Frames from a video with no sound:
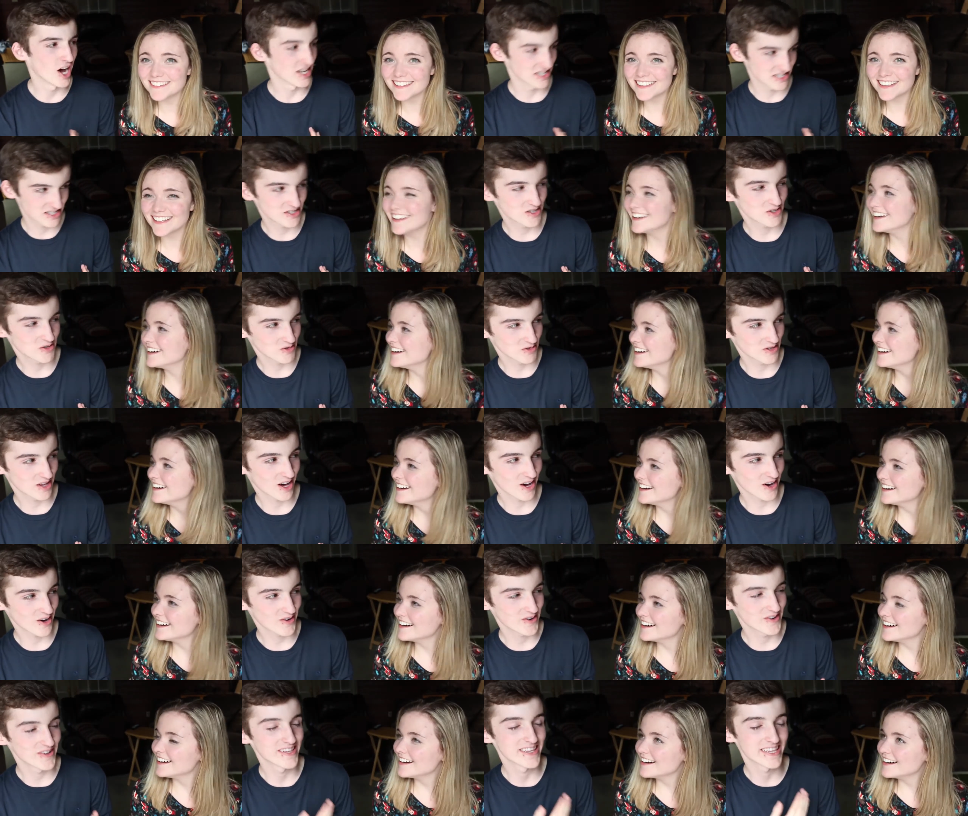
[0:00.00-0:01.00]
Speaker 1: us two,
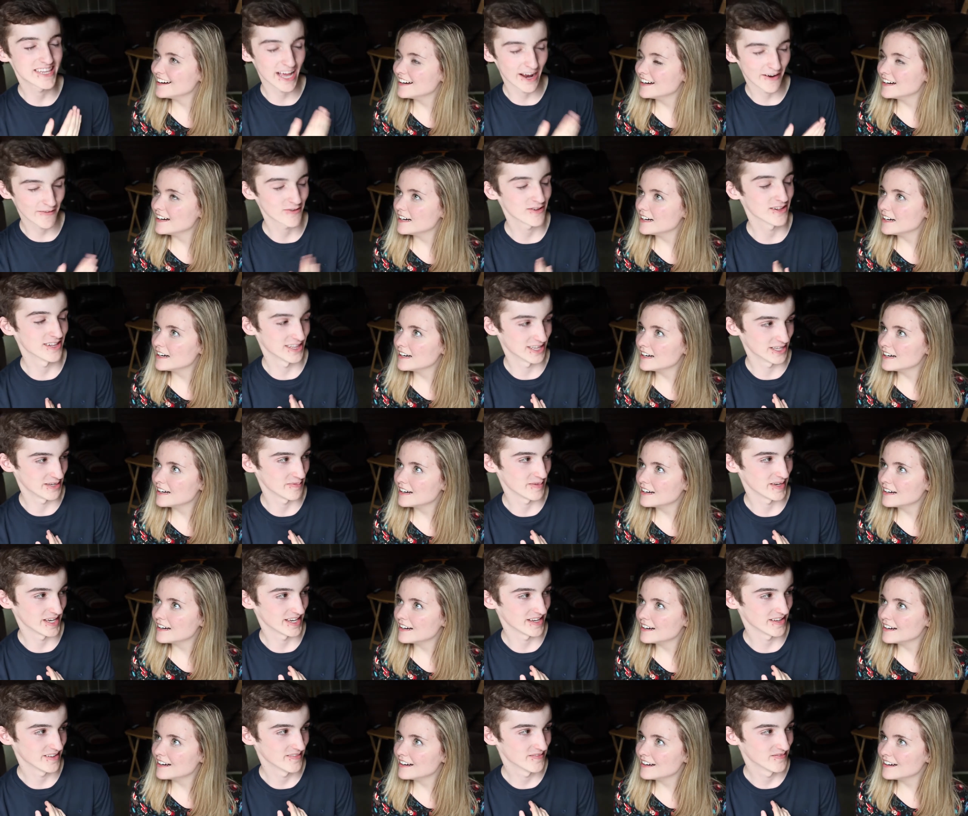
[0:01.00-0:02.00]
though, definitely
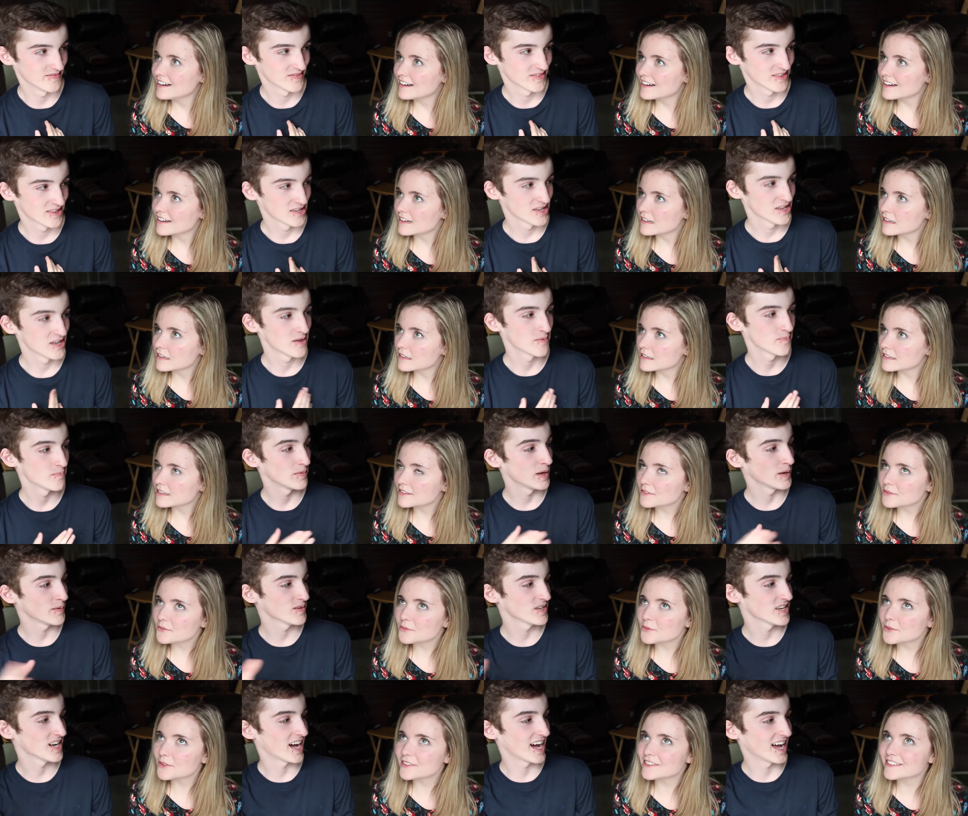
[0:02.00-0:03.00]
me.
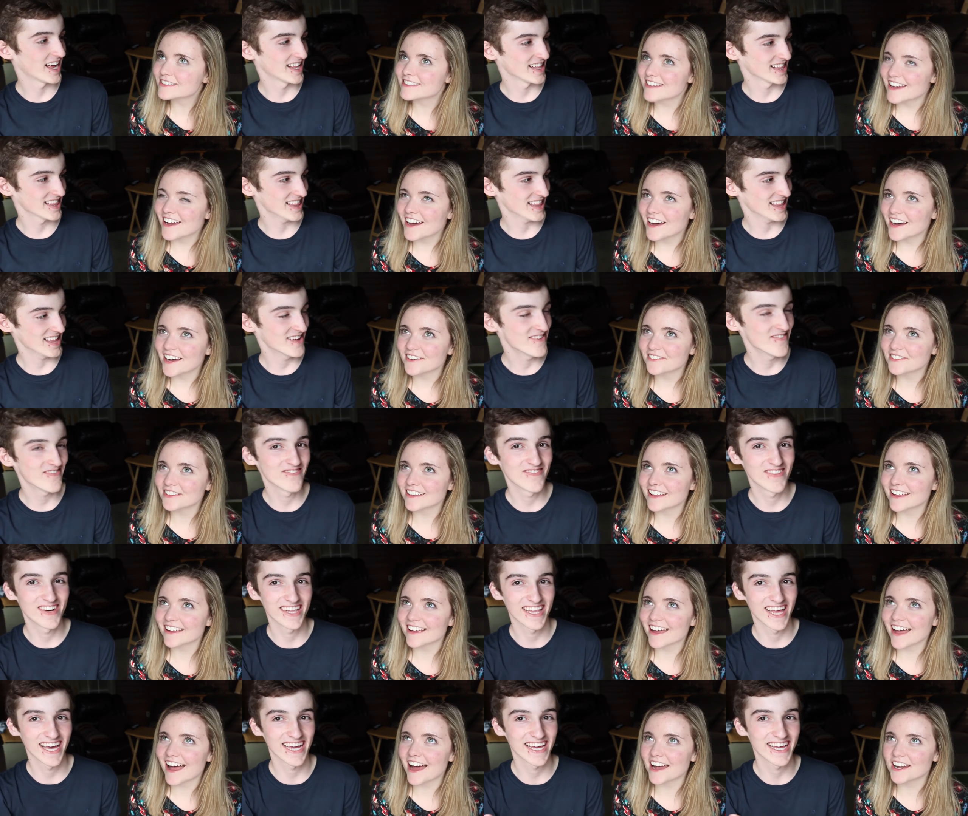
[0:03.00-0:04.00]
Maybe well, not.
Speaker 2: Duh, but
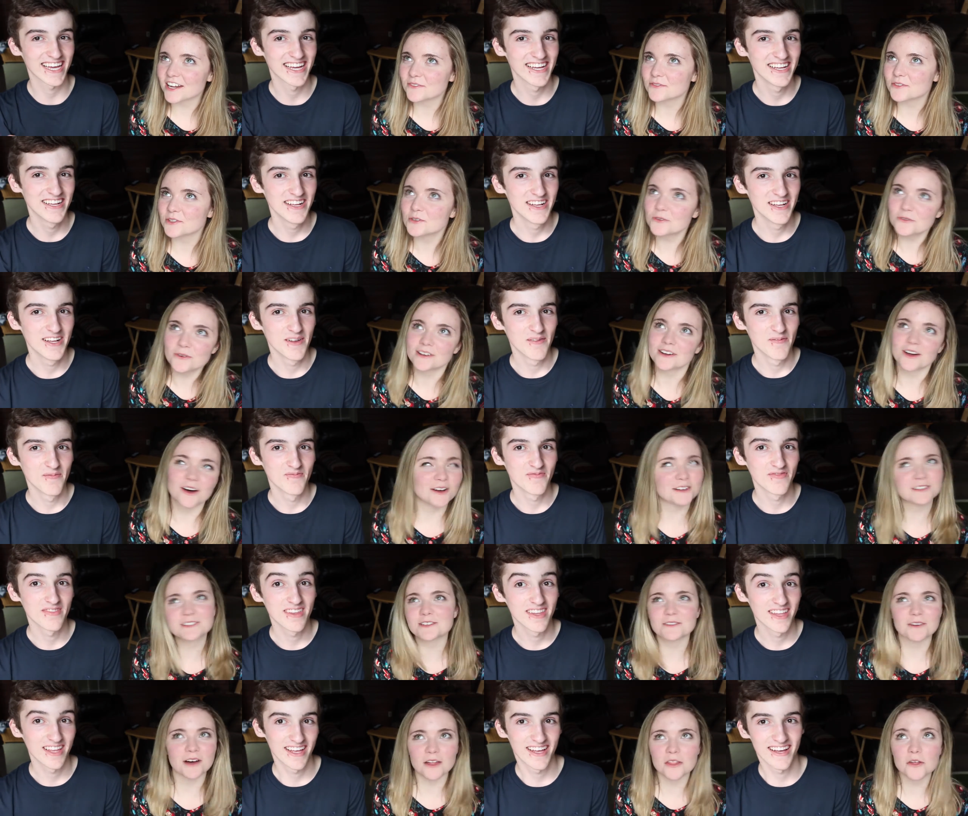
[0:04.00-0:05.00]
like, out of you and
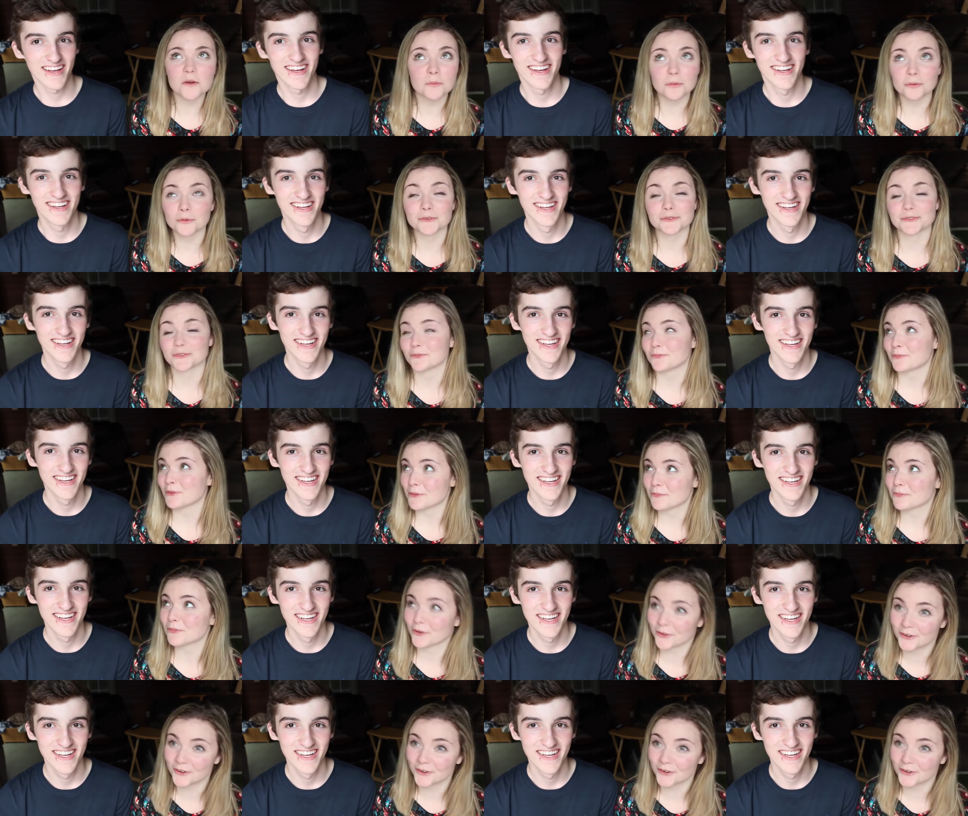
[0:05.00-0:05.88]
also other pools of people.